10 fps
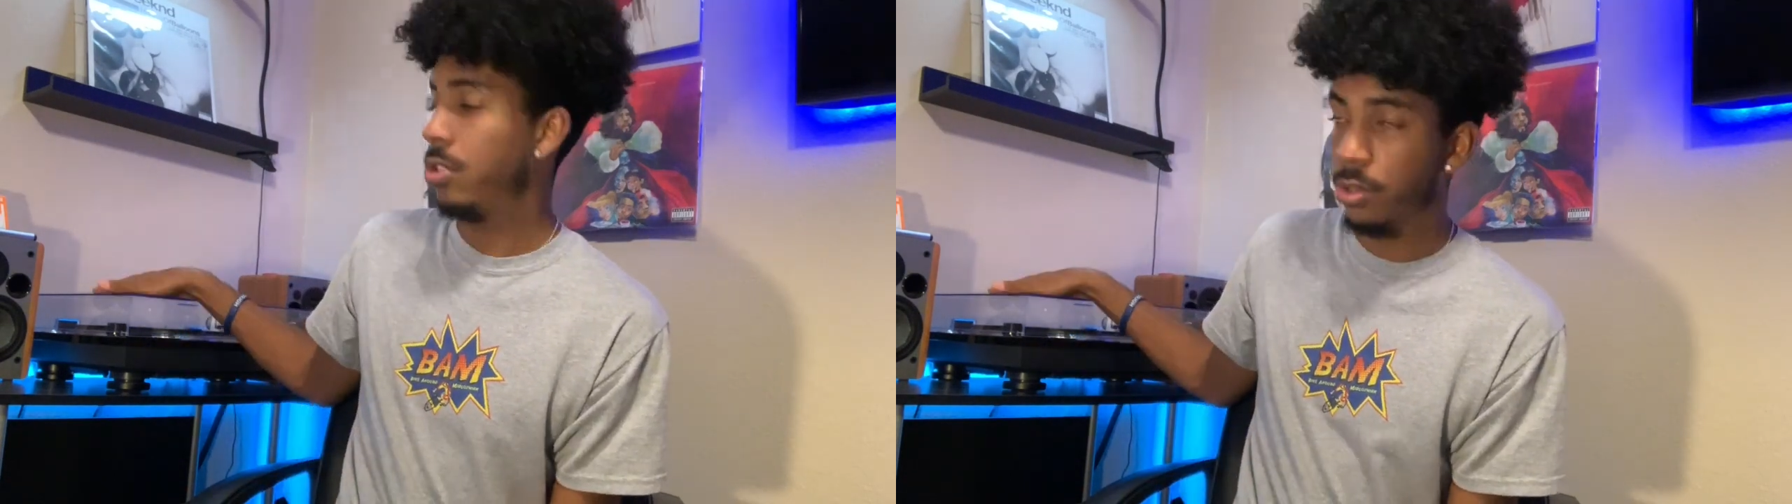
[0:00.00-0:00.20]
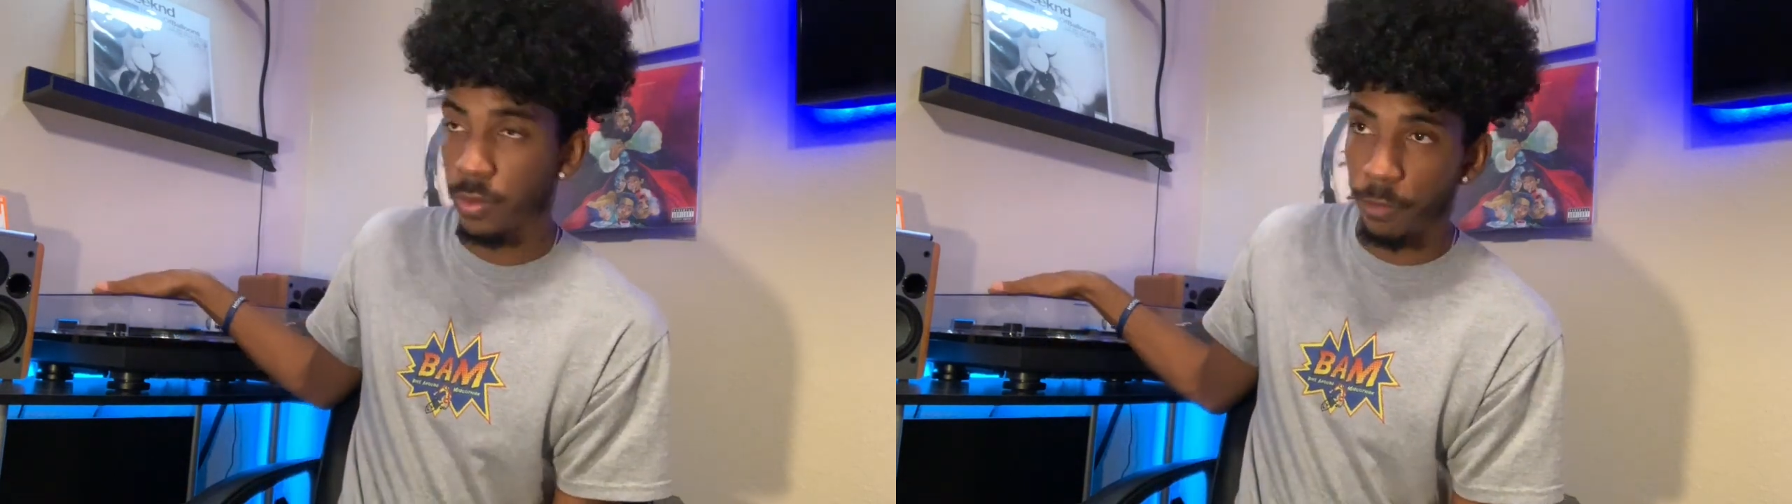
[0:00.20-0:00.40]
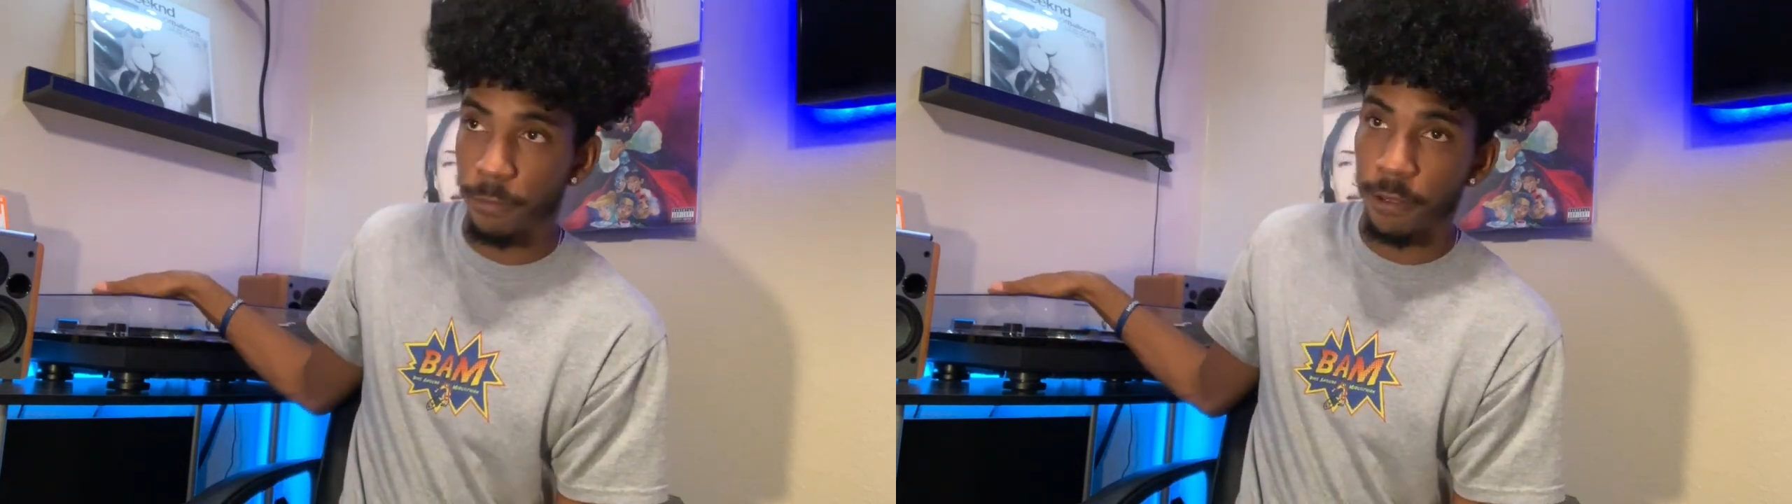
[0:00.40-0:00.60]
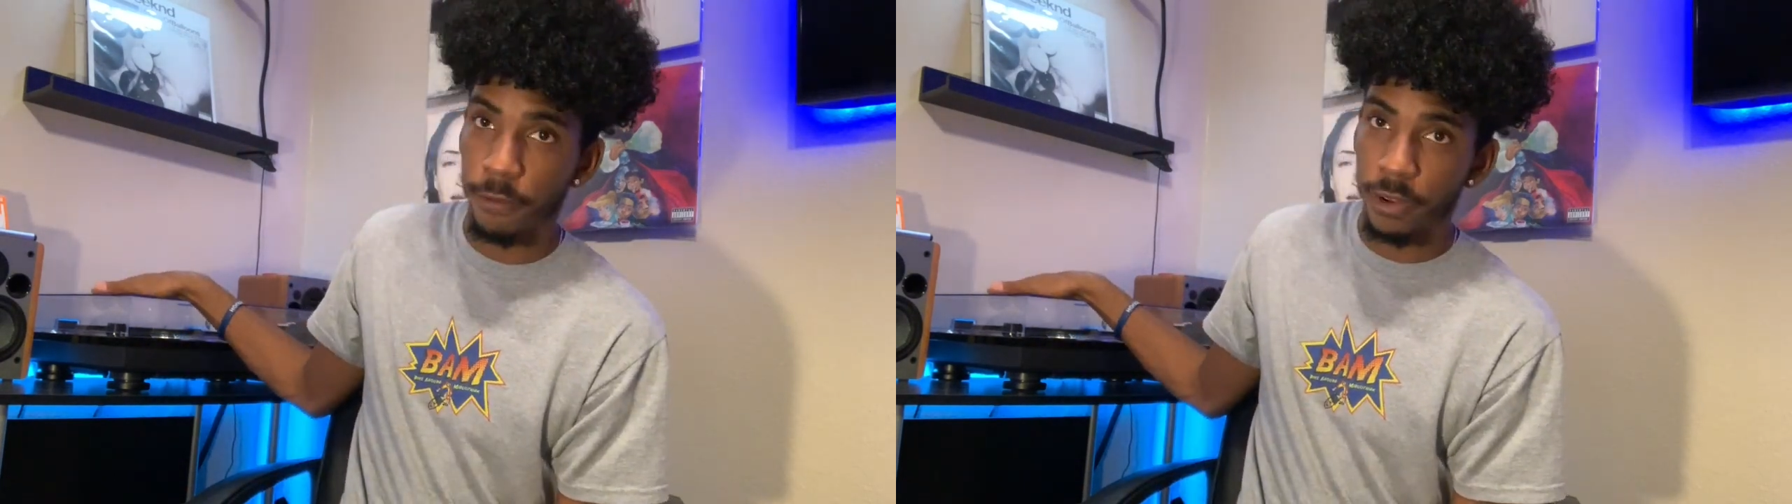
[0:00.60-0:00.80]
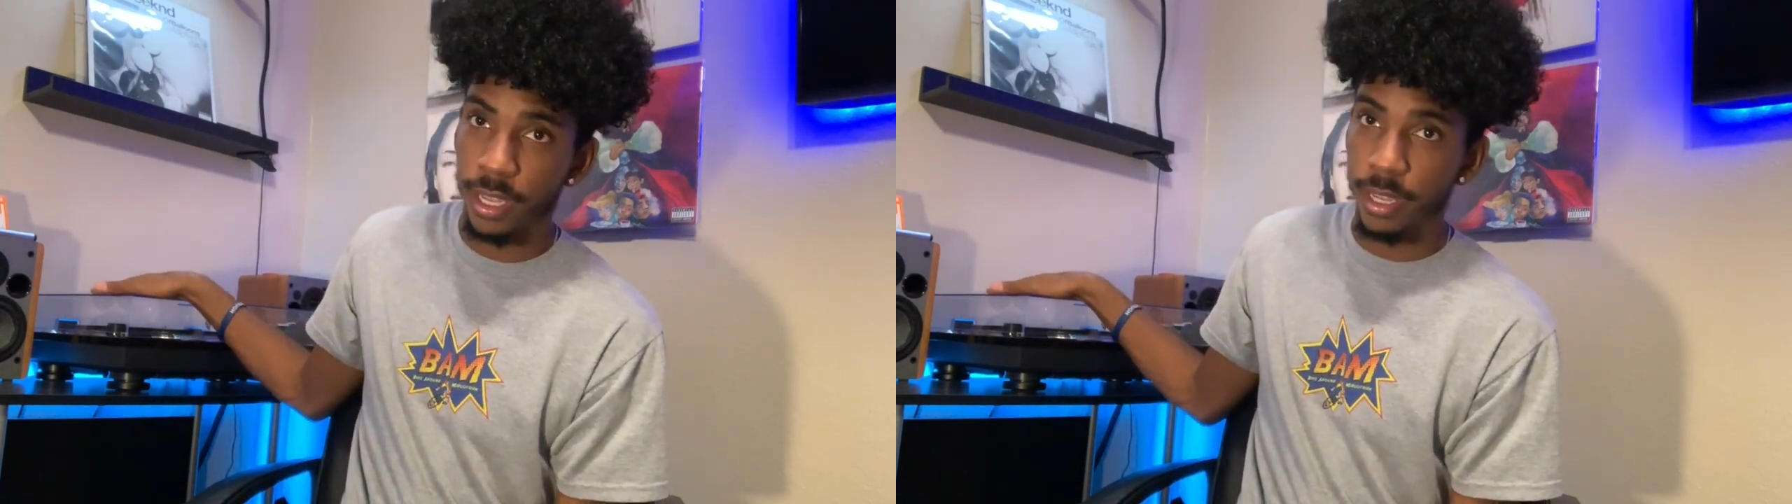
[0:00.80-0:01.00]

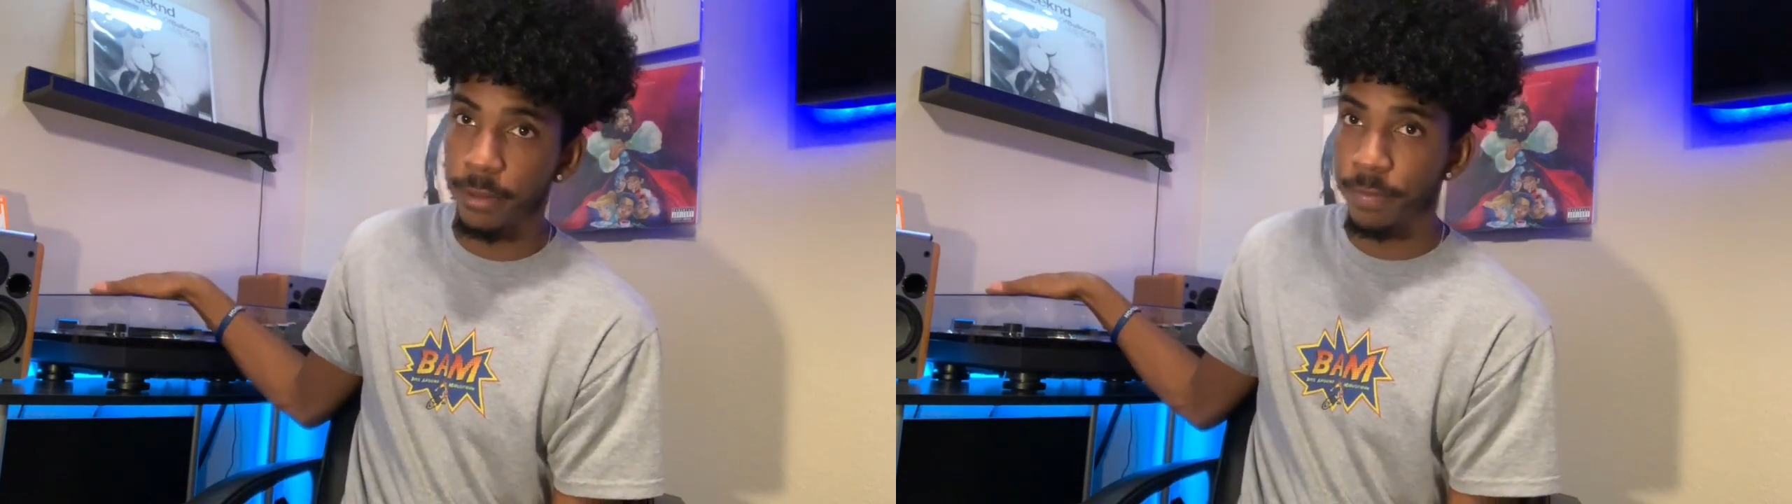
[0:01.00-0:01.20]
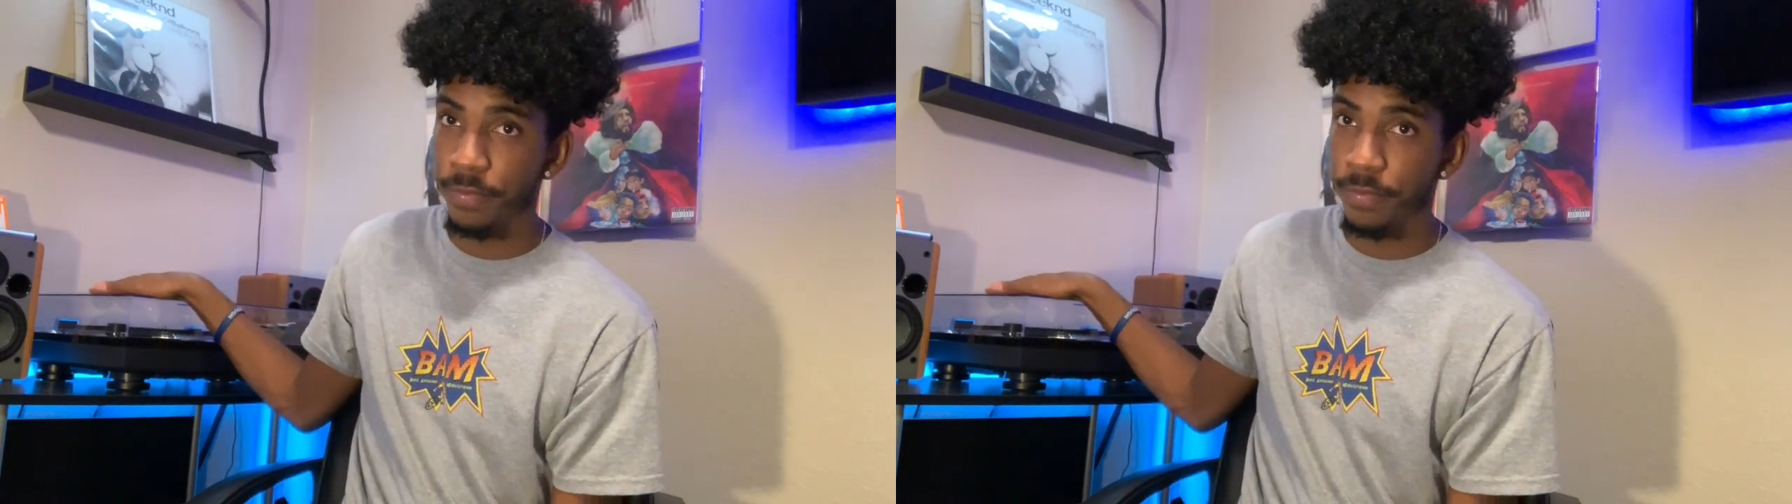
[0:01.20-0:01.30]
$250,